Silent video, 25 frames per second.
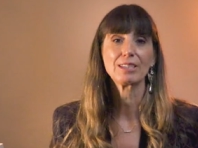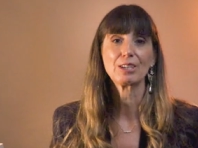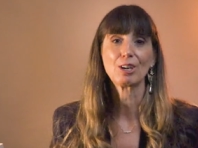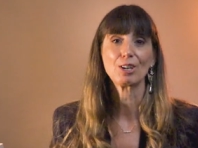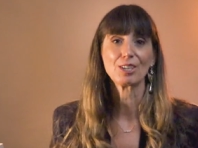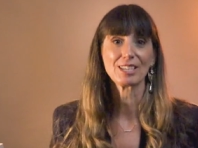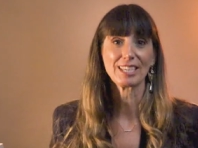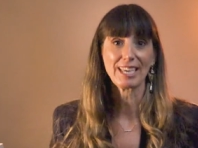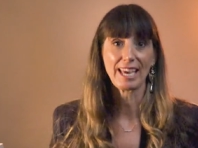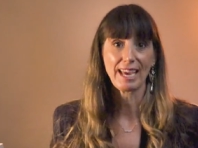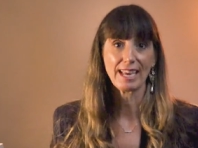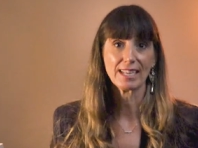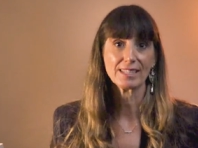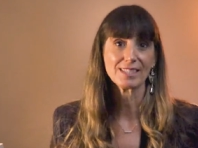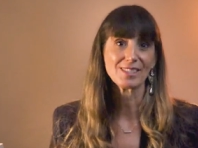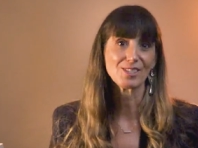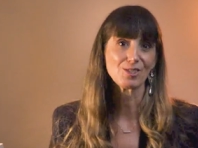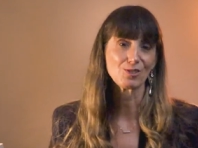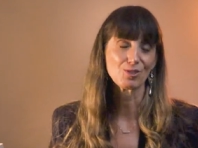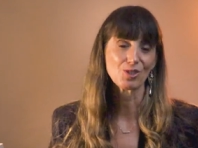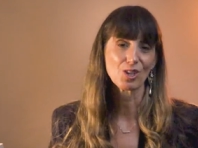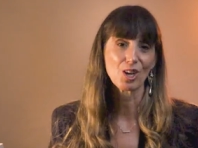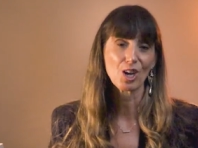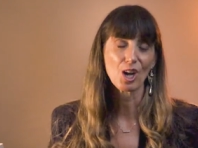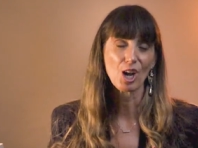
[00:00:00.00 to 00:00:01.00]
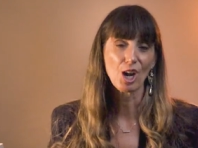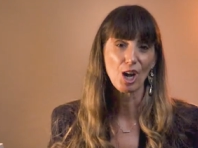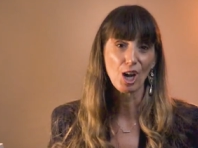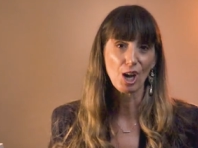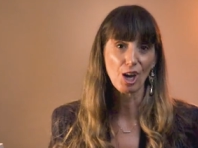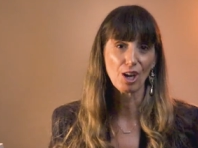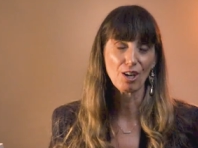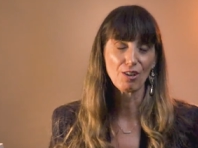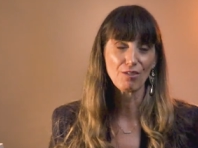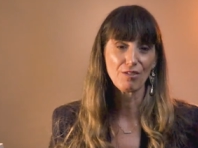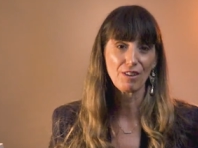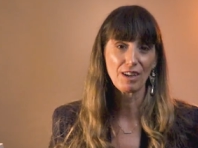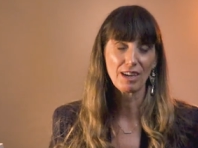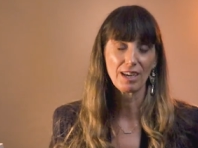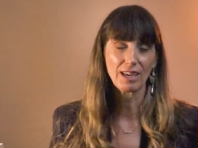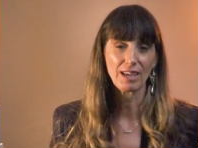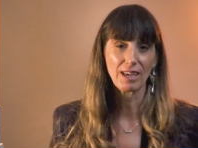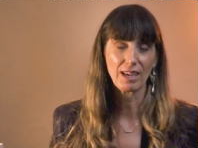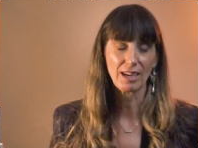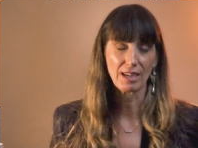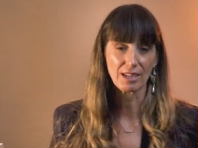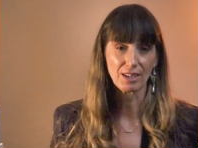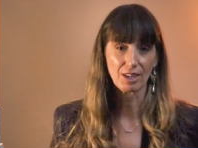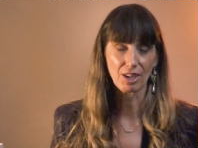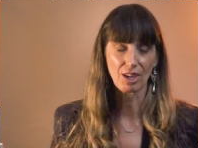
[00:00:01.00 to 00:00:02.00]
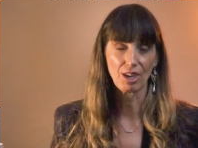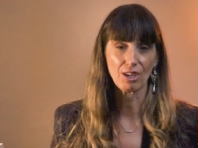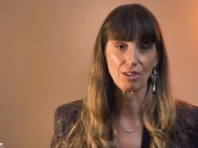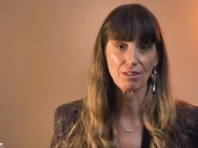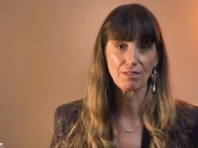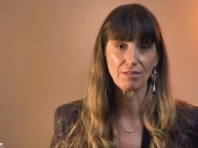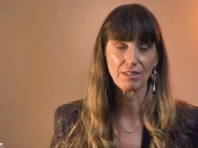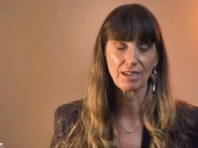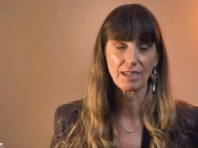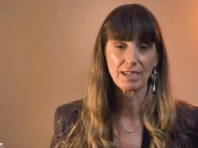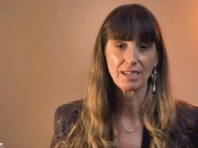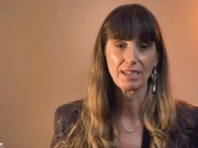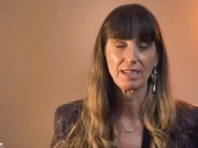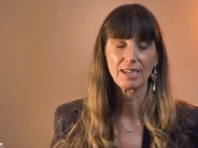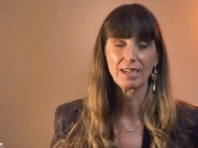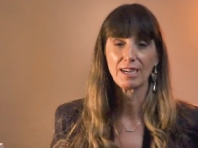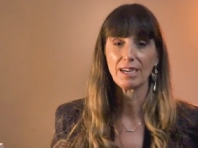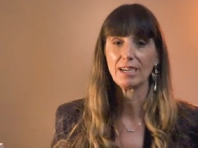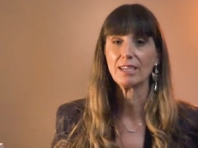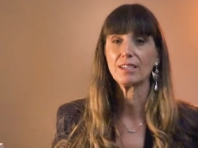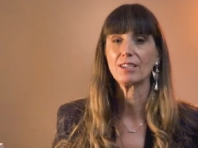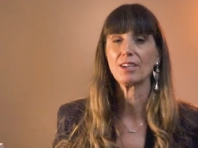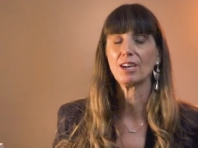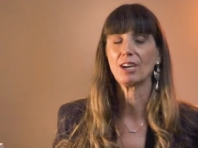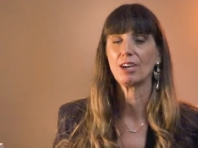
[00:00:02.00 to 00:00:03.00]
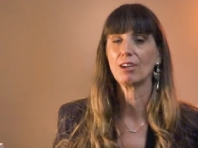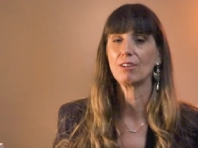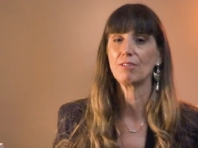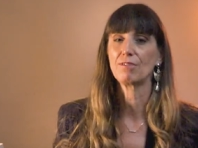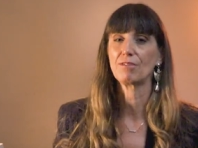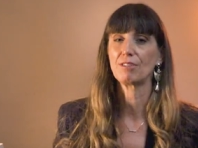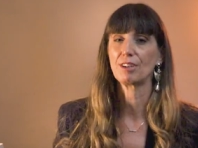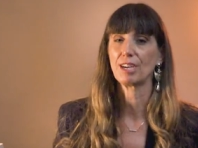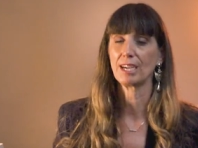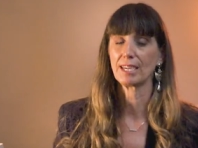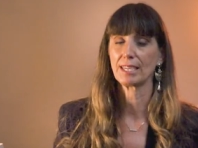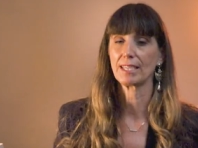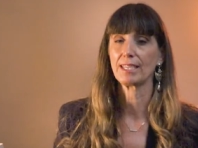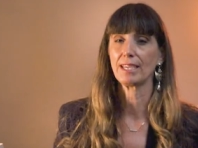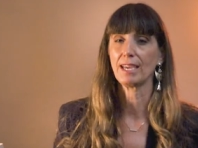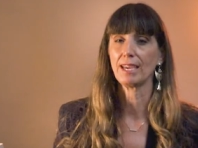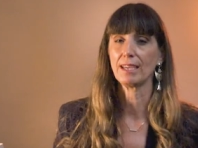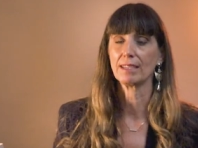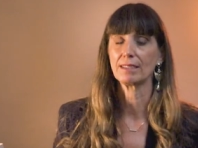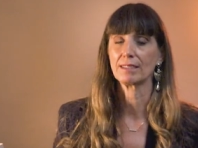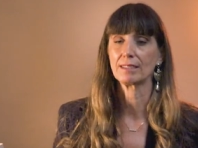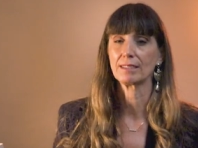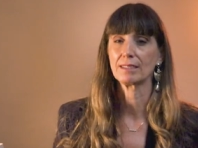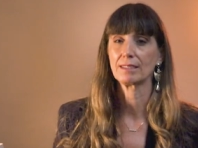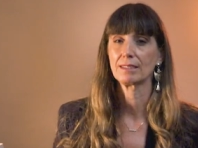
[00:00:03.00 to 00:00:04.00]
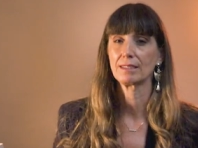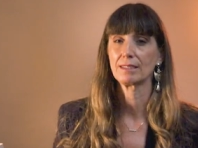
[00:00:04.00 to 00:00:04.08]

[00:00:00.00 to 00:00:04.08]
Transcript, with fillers: got cancelled over and over and over again.